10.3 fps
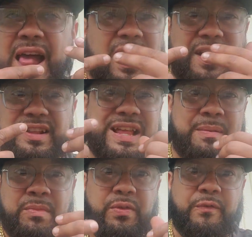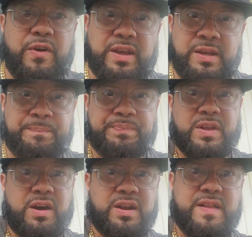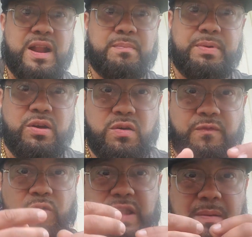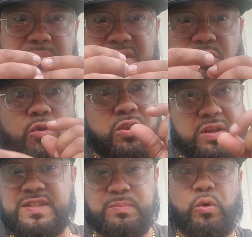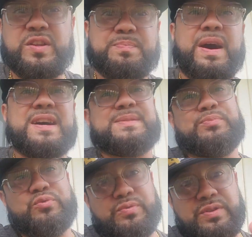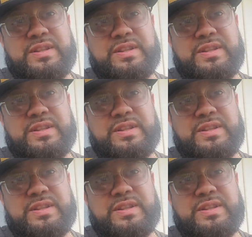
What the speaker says: lick that motherfucking $100 bill, fold that bitch all as small as possible.